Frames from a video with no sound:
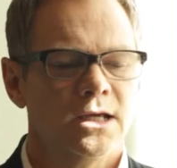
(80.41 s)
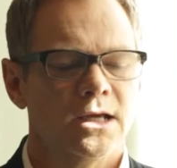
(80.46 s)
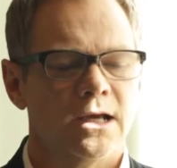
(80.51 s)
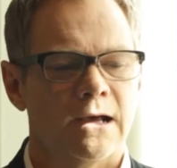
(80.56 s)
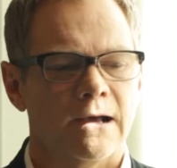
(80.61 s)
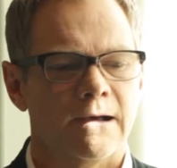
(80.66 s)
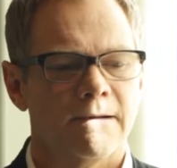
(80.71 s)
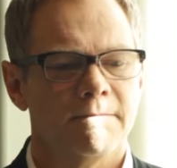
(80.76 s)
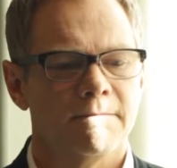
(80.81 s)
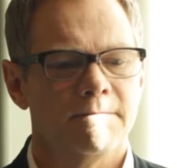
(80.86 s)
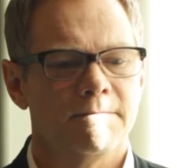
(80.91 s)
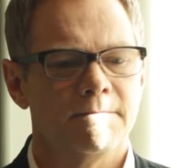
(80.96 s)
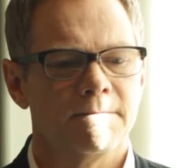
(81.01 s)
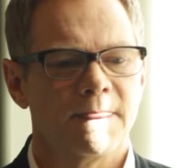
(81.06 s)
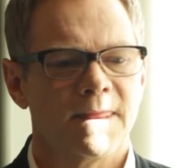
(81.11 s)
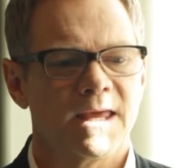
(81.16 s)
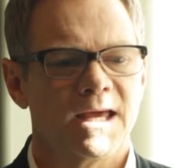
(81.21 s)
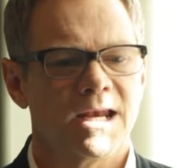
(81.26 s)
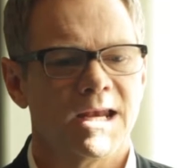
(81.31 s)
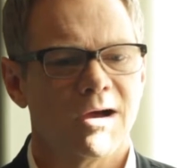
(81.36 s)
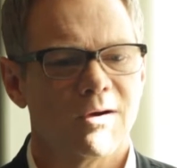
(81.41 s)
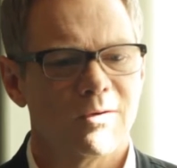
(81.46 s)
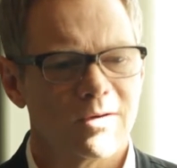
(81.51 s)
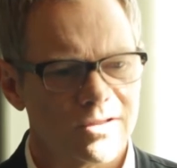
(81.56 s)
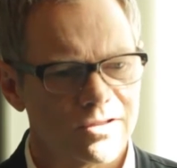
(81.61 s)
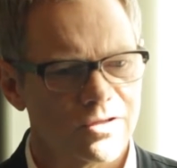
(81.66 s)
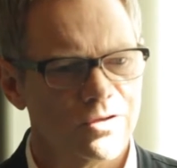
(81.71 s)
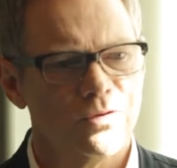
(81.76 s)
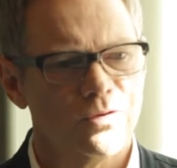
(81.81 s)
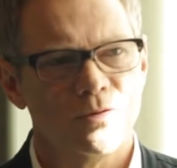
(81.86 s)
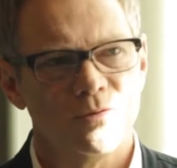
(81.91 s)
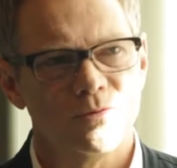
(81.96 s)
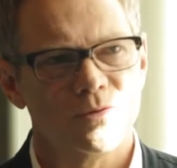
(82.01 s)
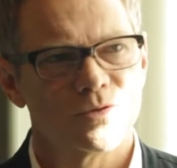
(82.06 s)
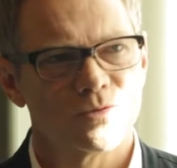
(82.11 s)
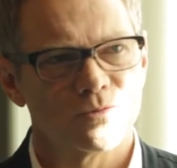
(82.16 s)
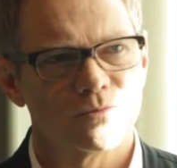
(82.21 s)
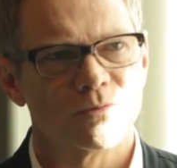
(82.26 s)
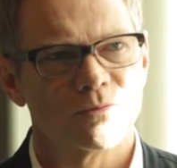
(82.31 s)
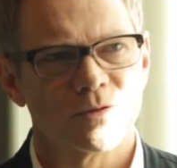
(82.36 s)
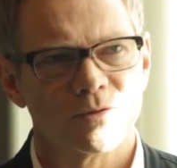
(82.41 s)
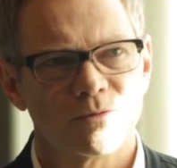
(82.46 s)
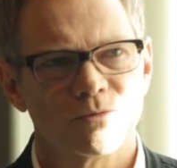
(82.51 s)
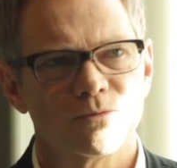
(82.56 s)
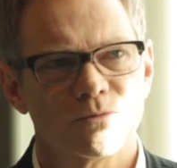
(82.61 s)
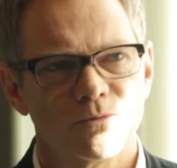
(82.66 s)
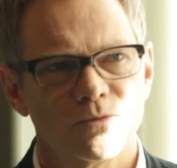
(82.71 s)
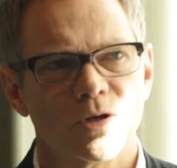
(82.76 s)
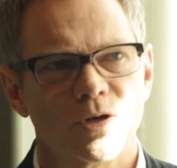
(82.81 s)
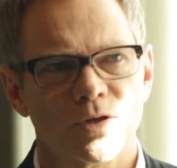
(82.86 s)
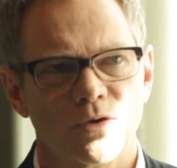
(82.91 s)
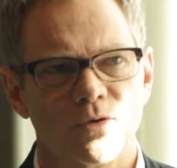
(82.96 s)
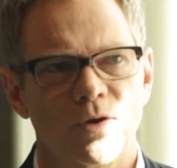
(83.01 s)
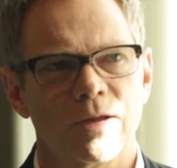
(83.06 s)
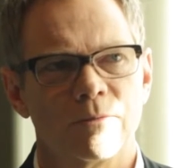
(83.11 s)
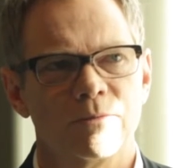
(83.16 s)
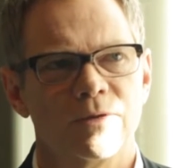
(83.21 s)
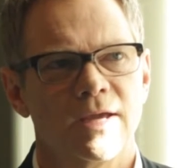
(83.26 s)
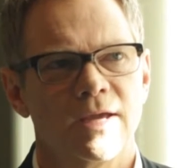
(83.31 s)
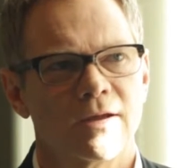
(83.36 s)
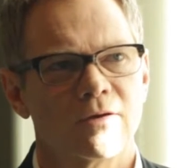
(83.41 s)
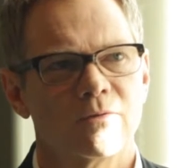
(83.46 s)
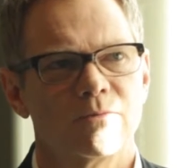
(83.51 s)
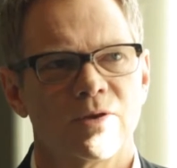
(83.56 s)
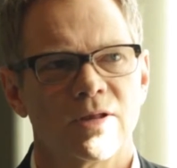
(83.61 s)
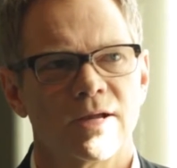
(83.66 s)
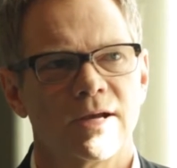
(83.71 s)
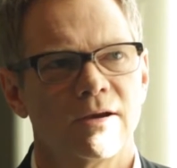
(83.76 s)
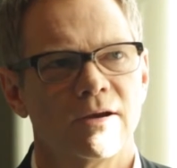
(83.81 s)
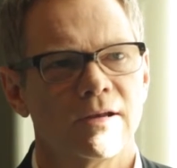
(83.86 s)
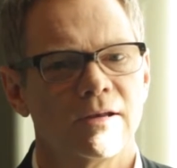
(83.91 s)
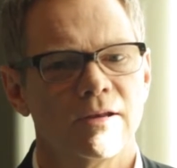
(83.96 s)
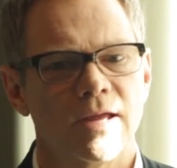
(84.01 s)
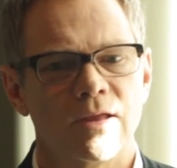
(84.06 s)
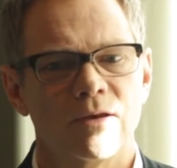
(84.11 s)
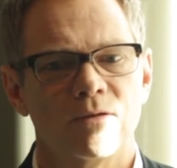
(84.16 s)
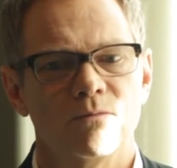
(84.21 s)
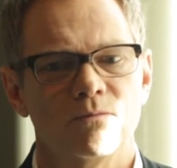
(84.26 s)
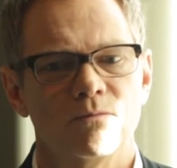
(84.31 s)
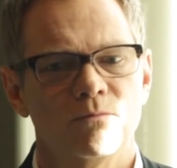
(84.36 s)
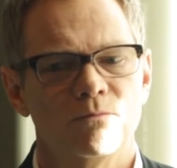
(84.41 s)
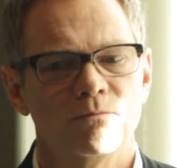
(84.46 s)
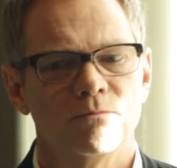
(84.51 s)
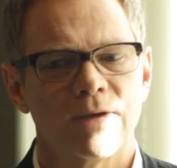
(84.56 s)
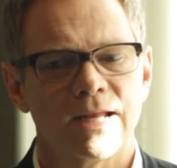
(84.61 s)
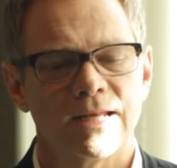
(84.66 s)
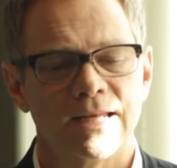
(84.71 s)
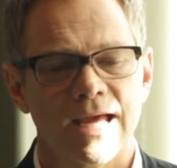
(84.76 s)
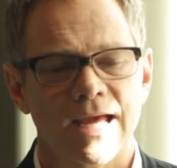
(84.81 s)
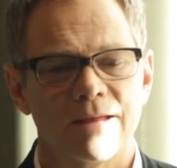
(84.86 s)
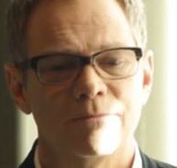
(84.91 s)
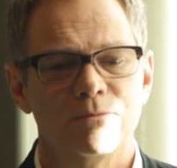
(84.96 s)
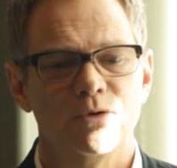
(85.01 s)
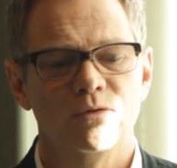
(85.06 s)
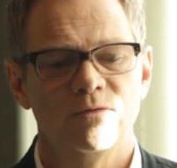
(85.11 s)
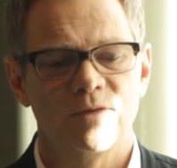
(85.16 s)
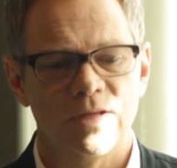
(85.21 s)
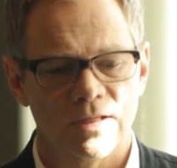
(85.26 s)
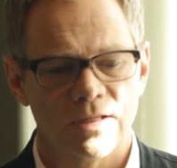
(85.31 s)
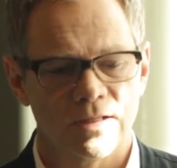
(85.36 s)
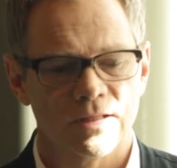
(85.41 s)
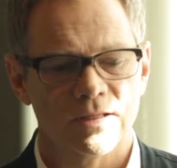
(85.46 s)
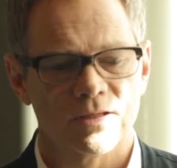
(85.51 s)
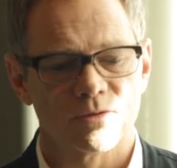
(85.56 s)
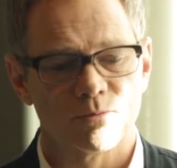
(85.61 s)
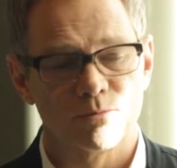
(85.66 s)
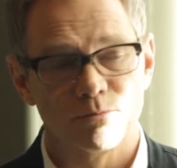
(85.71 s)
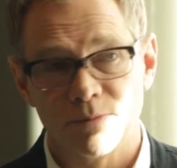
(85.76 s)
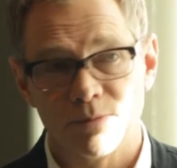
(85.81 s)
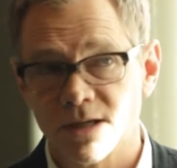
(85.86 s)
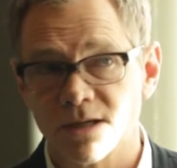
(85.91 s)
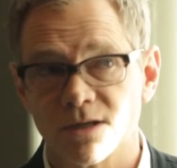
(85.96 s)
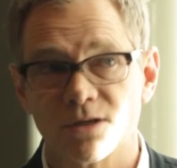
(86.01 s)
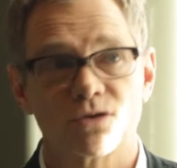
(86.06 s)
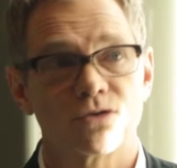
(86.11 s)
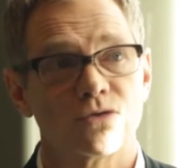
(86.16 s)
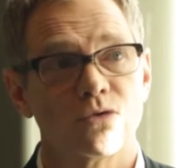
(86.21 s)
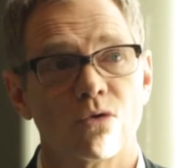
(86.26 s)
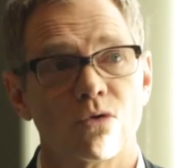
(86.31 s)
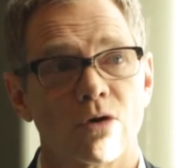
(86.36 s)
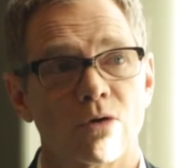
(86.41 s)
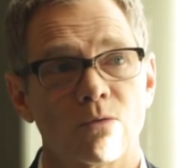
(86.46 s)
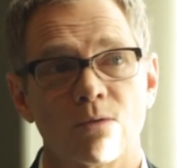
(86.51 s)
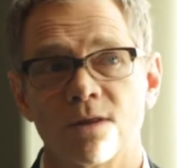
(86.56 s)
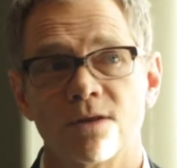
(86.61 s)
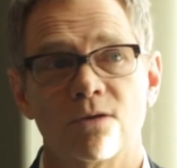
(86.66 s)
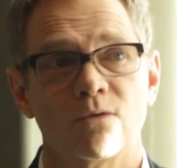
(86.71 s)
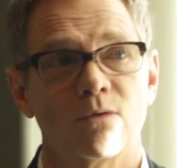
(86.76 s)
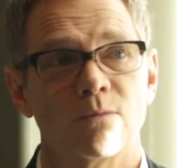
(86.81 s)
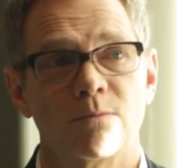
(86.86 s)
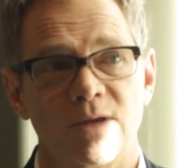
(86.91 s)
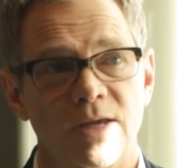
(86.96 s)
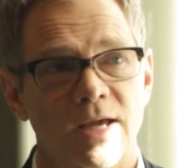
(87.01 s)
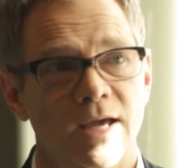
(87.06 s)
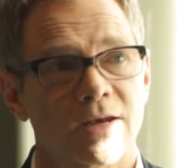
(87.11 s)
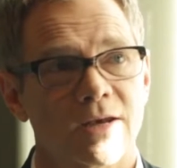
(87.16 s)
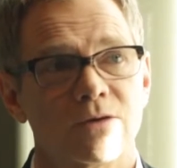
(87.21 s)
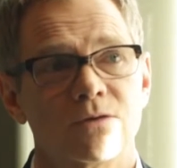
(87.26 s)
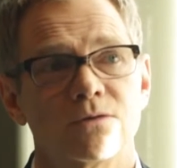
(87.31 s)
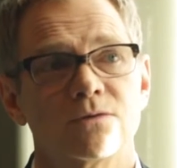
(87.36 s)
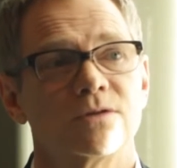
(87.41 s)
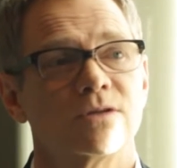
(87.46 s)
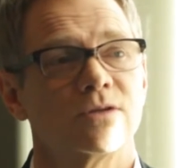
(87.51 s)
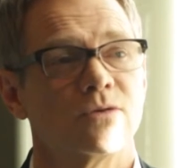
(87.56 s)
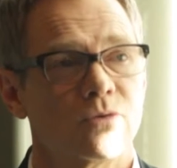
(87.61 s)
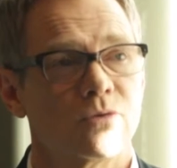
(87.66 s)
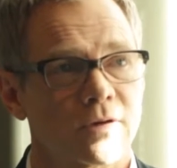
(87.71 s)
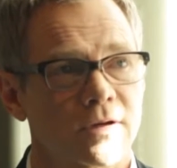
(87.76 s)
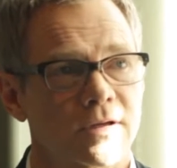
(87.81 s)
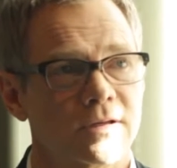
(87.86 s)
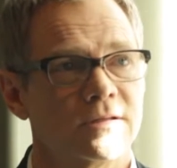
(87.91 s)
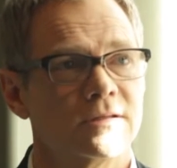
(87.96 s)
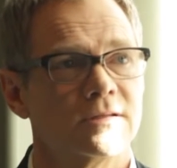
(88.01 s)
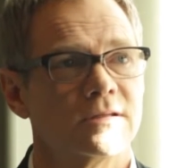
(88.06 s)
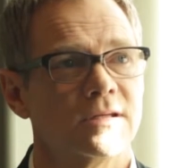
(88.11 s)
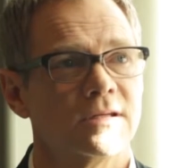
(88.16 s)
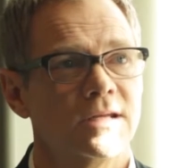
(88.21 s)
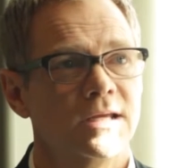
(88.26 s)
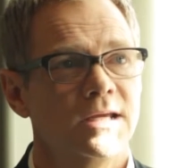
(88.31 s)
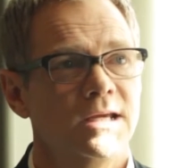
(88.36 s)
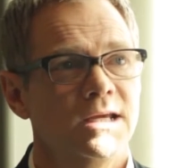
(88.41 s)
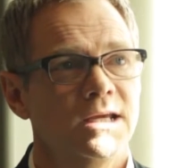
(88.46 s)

I always knew he was a really great piano player. And my dad moved into this big store where there were pianos and organs, and